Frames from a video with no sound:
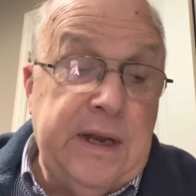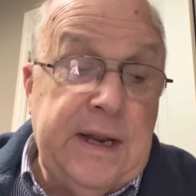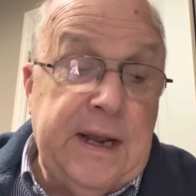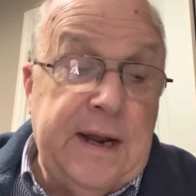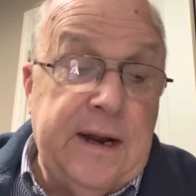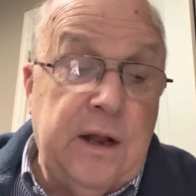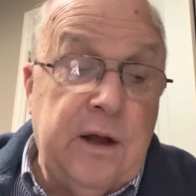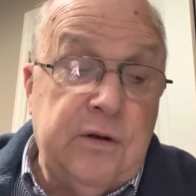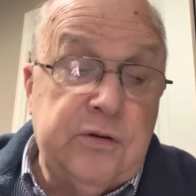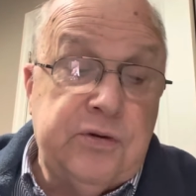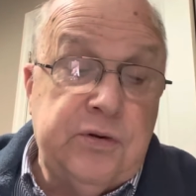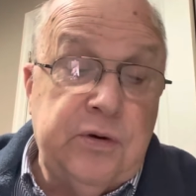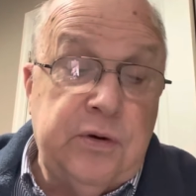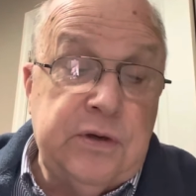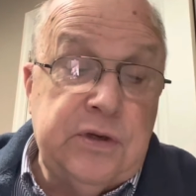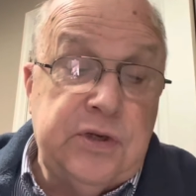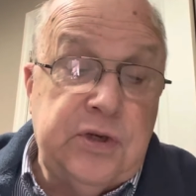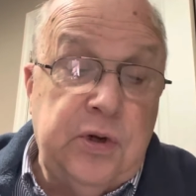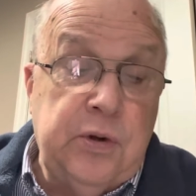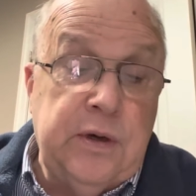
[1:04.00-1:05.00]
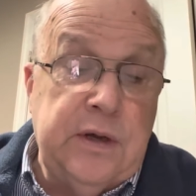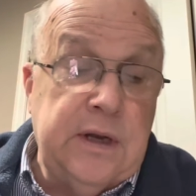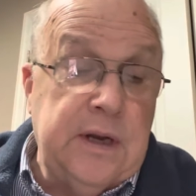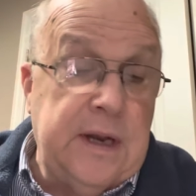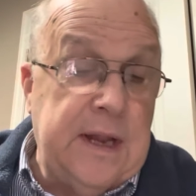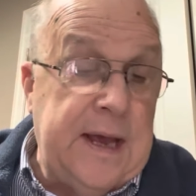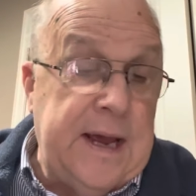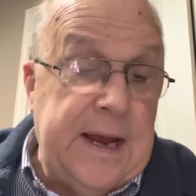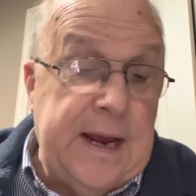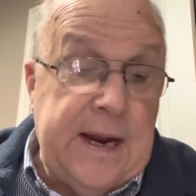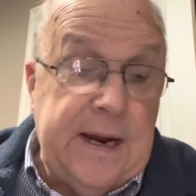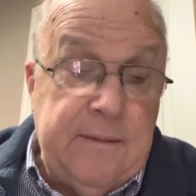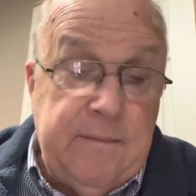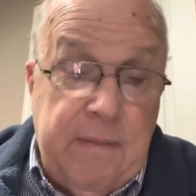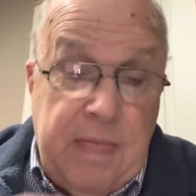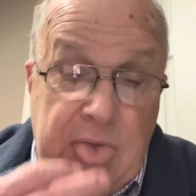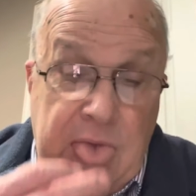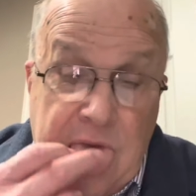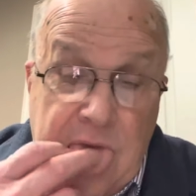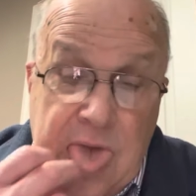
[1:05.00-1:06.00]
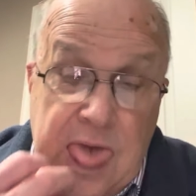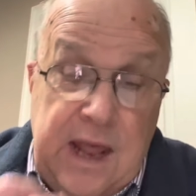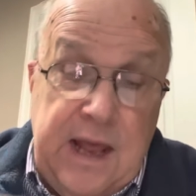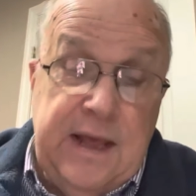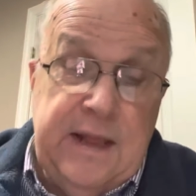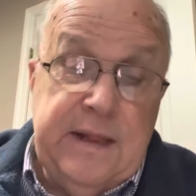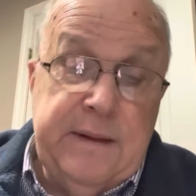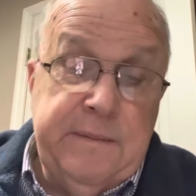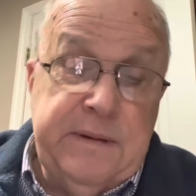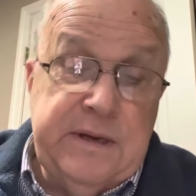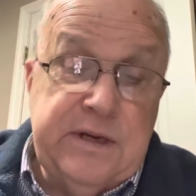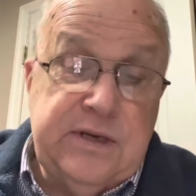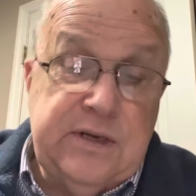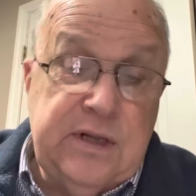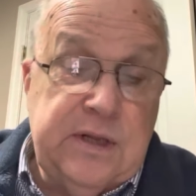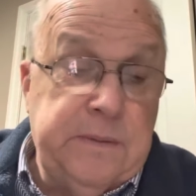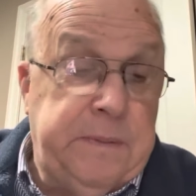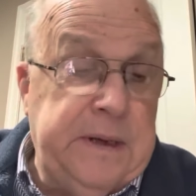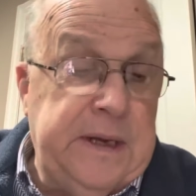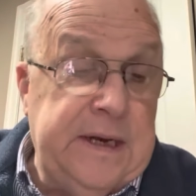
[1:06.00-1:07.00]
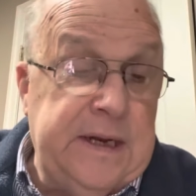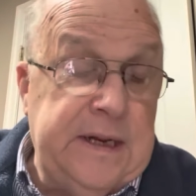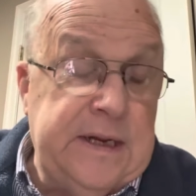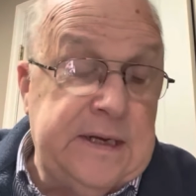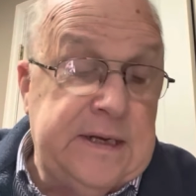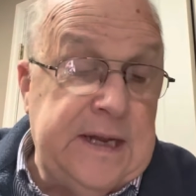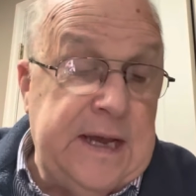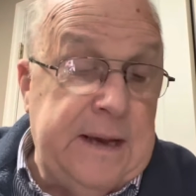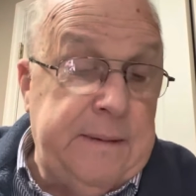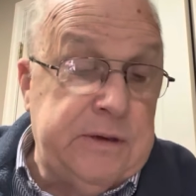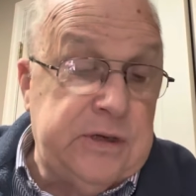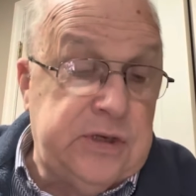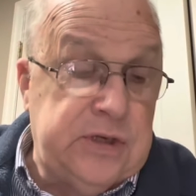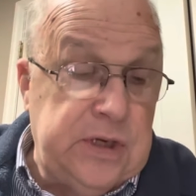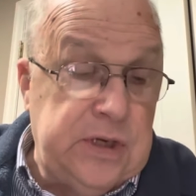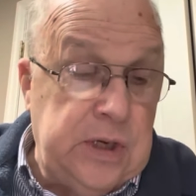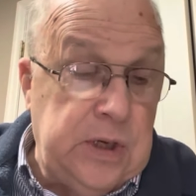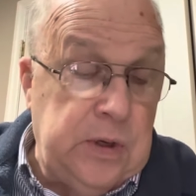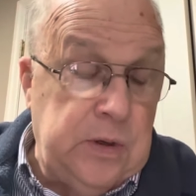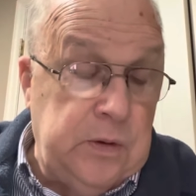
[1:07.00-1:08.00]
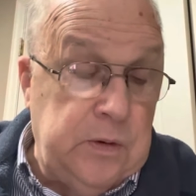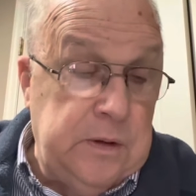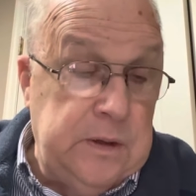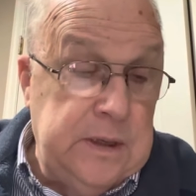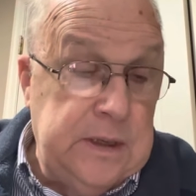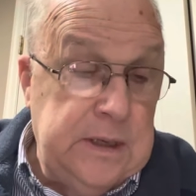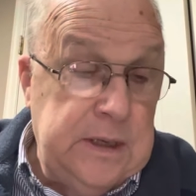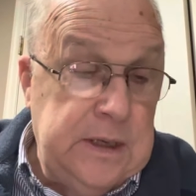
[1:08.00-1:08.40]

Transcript: down also and slew a lion in the midst of the pit in time of snow.